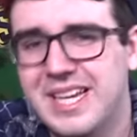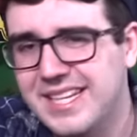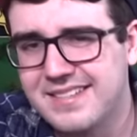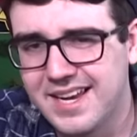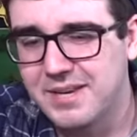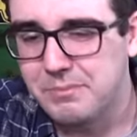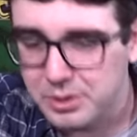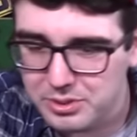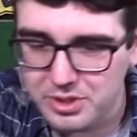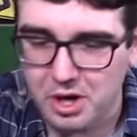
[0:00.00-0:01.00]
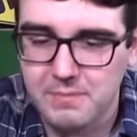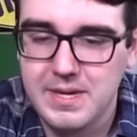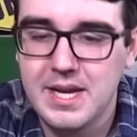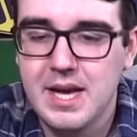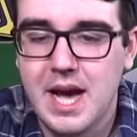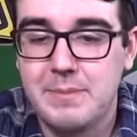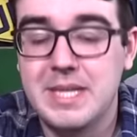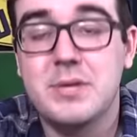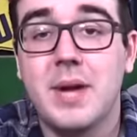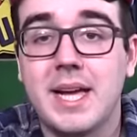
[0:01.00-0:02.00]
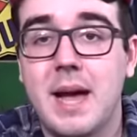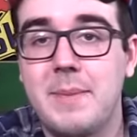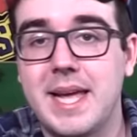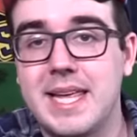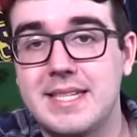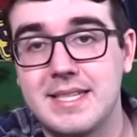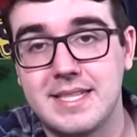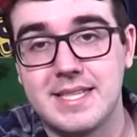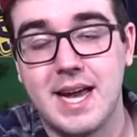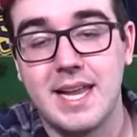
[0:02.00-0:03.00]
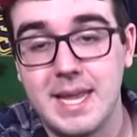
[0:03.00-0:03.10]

He signed in blue Sharpie, but this one I got Matt Kenseth to sign